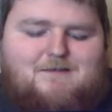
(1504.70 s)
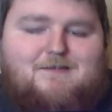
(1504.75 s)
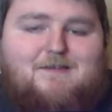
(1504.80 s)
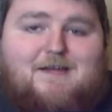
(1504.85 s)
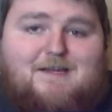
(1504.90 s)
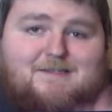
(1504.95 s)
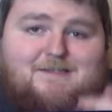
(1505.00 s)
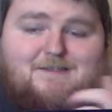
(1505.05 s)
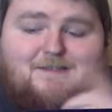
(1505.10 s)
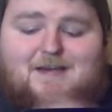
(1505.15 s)
So
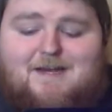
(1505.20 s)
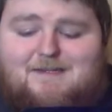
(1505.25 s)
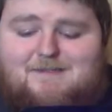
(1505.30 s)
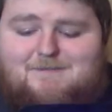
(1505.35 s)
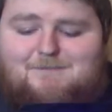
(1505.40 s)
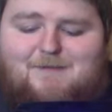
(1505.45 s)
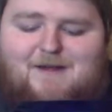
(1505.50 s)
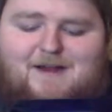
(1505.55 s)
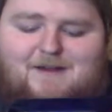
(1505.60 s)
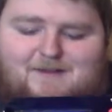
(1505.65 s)

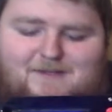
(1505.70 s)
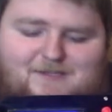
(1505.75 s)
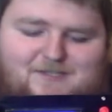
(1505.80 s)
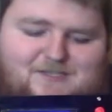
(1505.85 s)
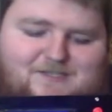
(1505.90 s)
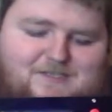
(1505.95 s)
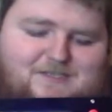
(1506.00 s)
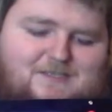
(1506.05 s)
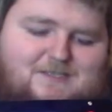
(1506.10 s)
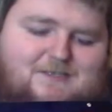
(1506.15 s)
that's mainly
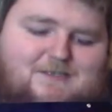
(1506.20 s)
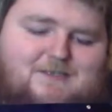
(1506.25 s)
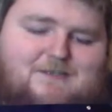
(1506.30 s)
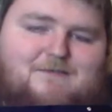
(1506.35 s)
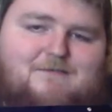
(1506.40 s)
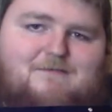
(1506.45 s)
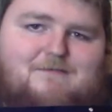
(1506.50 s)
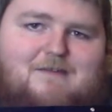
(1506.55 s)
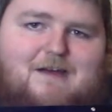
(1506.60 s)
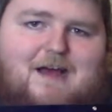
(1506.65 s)
just to
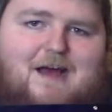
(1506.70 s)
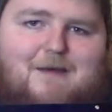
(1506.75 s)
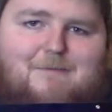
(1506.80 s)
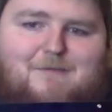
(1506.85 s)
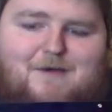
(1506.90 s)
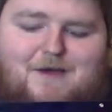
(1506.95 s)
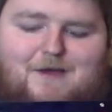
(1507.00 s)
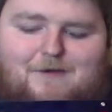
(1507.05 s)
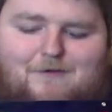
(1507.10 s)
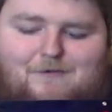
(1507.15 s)

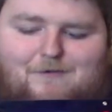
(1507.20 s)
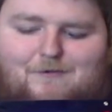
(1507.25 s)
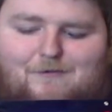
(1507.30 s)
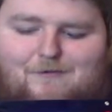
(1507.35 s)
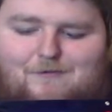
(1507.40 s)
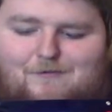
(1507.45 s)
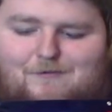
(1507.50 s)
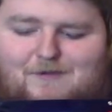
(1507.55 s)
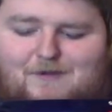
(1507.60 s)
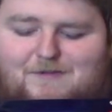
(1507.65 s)
iMaker
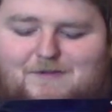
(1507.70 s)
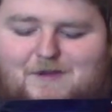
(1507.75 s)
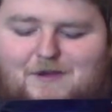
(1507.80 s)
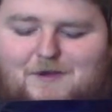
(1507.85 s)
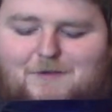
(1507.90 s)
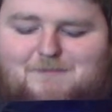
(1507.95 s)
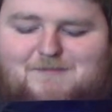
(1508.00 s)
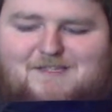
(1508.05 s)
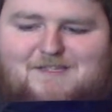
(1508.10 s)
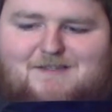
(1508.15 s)
in the
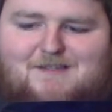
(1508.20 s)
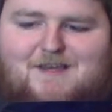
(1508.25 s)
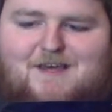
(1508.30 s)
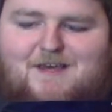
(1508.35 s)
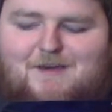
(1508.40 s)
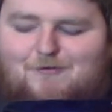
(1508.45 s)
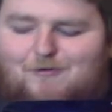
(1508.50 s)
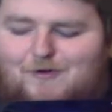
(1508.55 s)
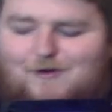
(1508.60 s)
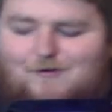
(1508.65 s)
hopes that
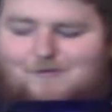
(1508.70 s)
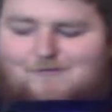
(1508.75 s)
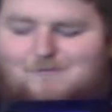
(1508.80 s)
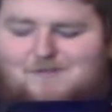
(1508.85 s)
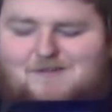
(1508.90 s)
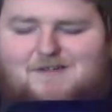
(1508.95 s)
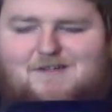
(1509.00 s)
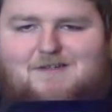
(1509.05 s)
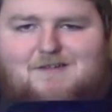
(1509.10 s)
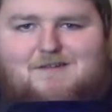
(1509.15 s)
they will
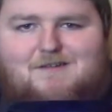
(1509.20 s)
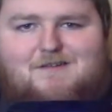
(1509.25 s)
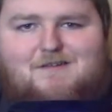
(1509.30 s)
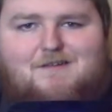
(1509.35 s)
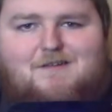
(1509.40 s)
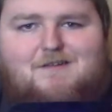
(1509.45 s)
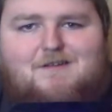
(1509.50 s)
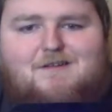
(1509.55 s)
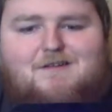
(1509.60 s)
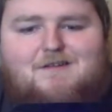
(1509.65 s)

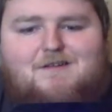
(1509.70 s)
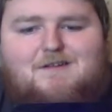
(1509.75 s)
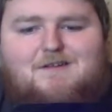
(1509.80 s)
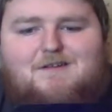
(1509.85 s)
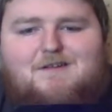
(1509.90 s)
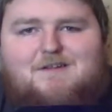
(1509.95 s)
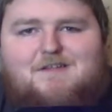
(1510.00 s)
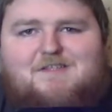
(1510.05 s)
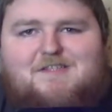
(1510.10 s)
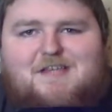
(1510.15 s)

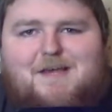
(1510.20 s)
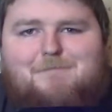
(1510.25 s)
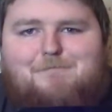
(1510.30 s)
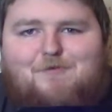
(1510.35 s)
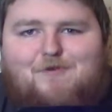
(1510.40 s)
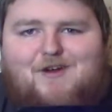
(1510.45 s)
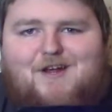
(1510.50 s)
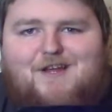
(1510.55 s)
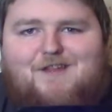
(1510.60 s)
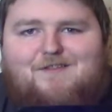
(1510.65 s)

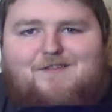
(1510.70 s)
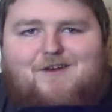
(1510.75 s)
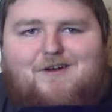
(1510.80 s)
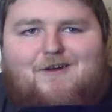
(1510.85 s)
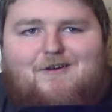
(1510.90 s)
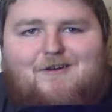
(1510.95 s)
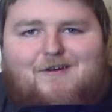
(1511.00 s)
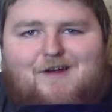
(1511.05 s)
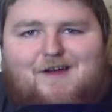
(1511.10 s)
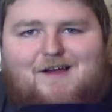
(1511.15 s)
separate
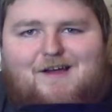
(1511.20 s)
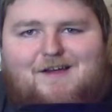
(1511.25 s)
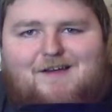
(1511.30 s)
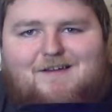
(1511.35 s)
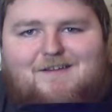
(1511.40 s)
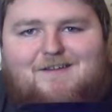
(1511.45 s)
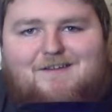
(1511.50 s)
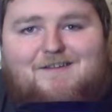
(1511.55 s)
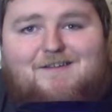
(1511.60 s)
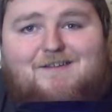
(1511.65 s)
their
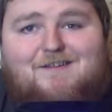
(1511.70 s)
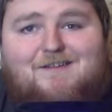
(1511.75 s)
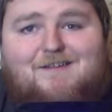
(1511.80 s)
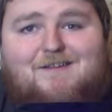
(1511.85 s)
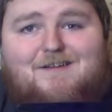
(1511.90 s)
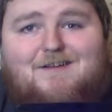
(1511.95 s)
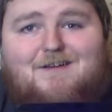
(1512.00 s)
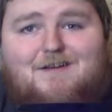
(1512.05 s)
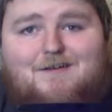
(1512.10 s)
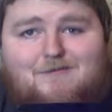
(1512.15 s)

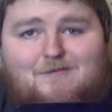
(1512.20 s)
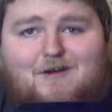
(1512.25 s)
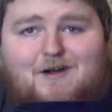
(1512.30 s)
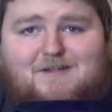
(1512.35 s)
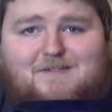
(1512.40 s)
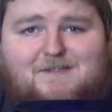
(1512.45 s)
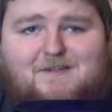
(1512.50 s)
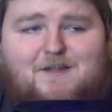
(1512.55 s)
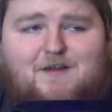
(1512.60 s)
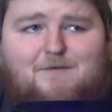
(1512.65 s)

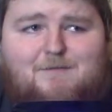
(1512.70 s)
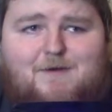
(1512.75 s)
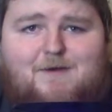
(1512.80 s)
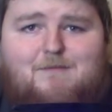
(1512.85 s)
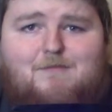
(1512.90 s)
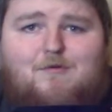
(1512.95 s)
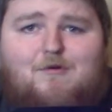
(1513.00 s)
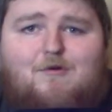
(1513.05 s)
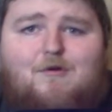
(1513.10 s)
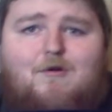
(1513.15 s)
rods a little
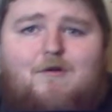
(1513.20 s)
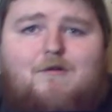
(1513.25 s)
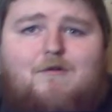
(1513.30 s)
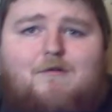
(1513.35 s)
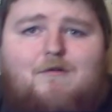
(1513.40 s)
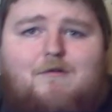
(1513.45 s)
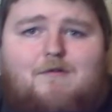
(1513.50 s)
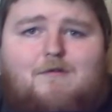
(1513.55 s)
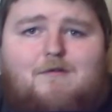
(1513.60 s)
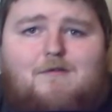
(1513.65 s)
bit more
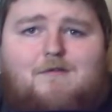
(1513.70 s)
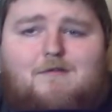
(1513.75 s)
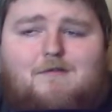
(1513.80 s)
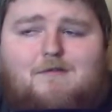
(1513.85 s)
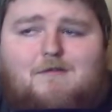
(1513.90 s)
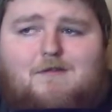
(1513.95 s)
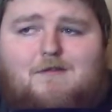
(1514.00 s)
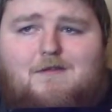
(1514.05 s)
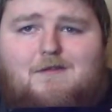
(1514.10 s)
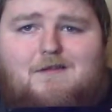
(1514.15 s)

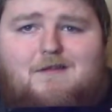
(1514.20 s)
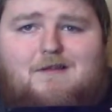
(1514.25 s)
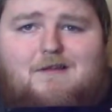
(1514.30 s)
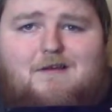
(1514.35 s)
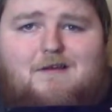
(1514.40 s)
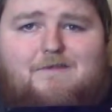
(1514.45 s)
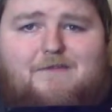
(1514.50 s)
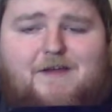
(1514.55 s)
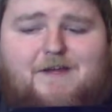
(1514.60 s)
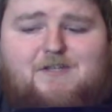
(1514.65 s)

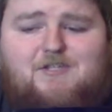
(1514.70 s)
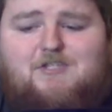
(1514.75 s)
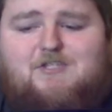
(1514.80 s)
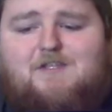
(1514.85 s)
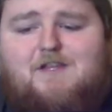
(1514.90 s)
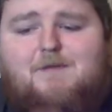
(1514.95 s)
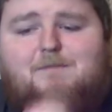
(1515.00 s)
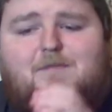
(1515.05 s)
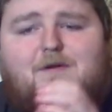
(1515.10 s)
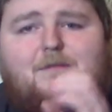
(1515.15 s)
than just
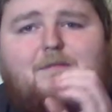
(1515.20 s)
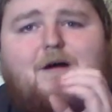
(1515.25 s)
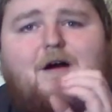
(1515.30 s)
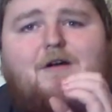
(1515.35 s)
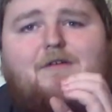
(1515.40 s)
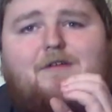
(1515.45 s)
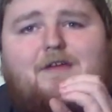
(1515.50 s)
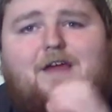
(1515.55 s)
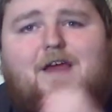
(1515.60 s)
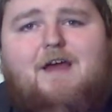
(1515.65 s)
lumping them
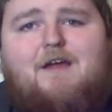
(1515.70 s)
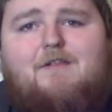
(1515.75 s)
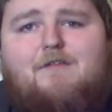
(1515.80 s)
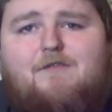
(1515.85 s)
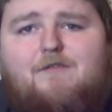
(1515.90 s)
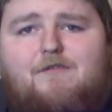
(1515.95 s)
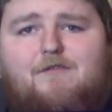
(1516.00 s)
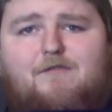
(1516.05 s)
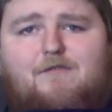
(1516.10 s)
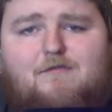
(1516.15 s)
all
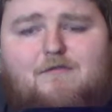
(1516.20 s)
together.